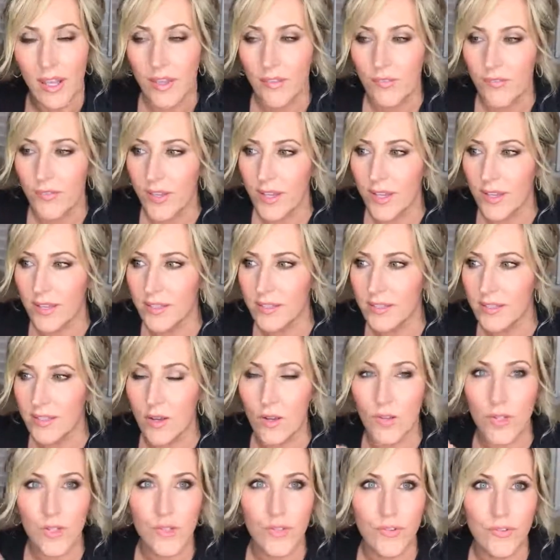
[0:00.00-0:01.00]
If it's
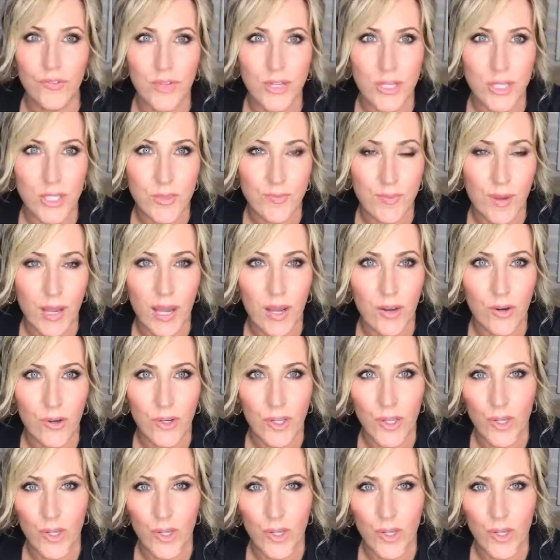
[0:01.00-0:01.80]
ultra finished powder,